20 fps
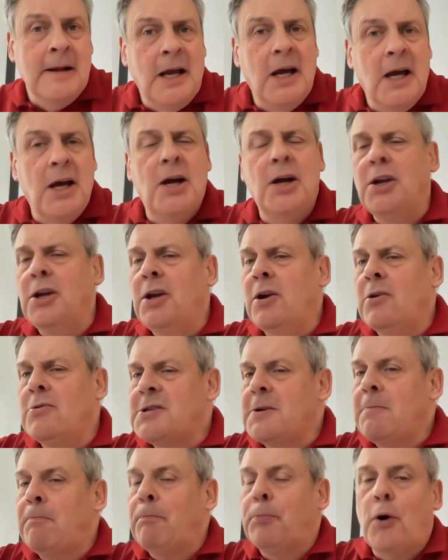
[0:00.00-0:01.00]
uh,
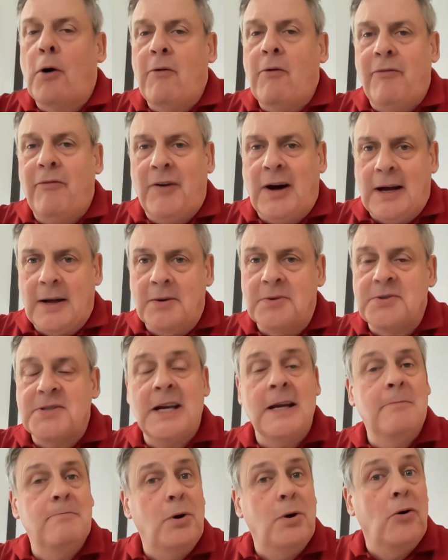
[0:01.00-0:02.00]
user profiles
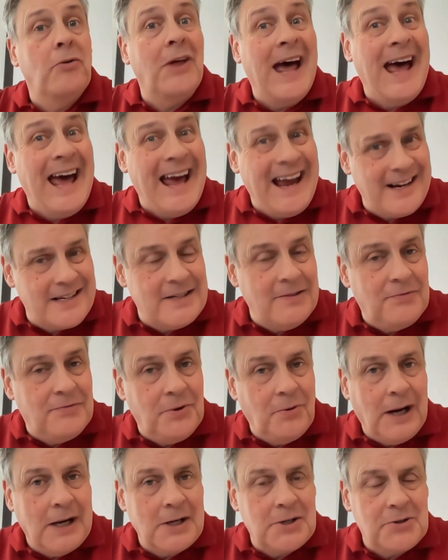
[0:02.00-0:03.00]
in both Active
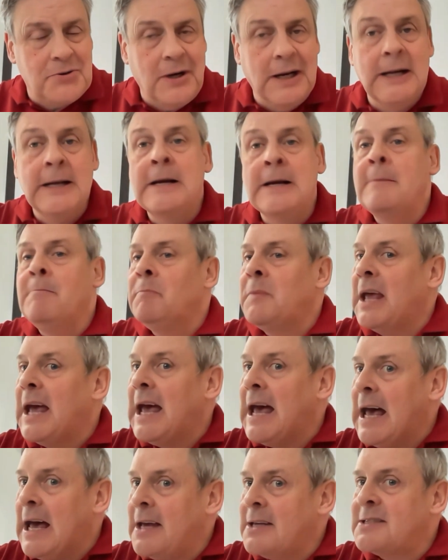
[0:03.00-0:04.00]
Directory
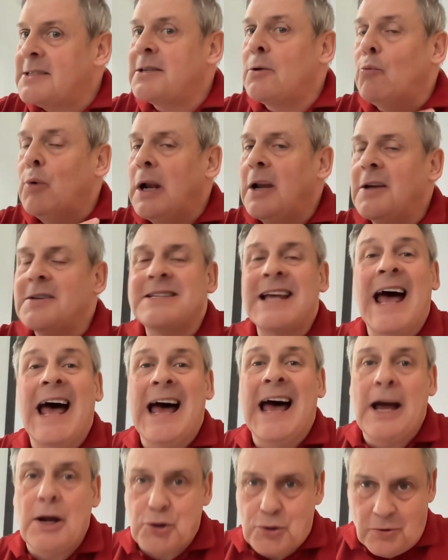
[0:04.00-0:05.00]
as well as
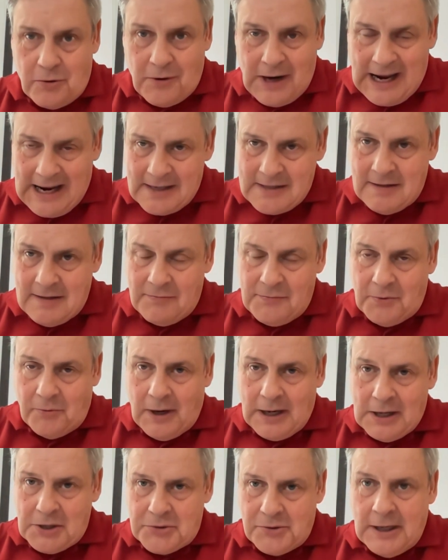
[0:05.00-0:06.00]
Azure Active
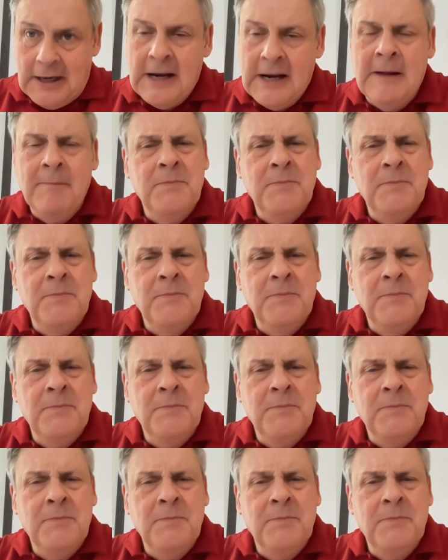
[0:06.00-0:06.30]
Directory.